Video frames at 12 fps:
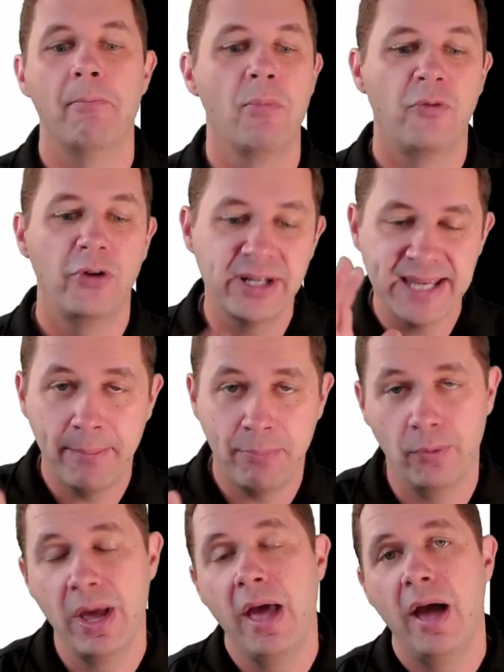For
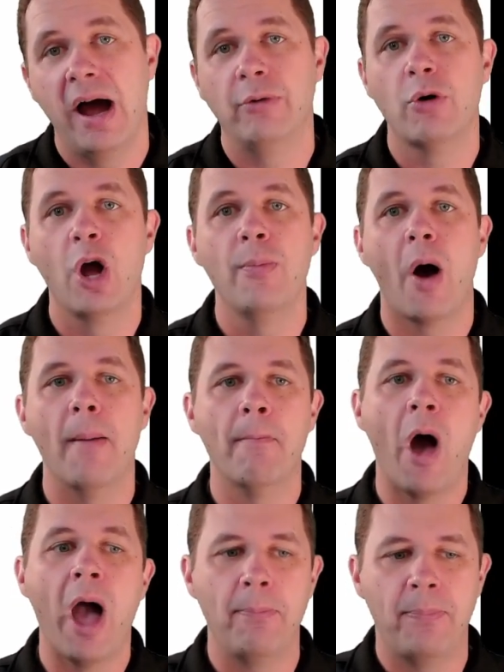example, a robot
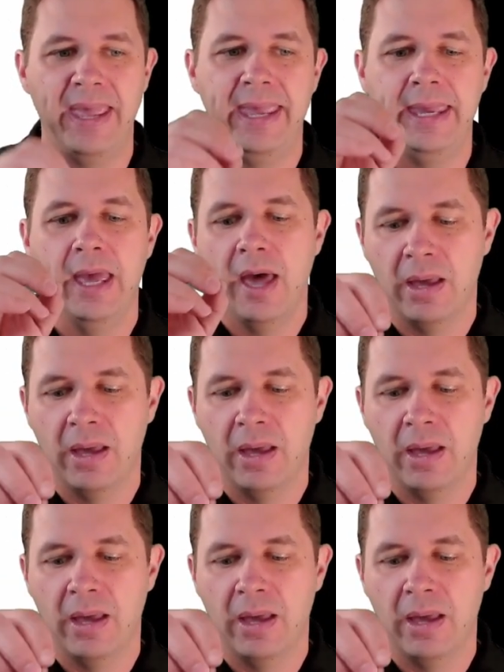might be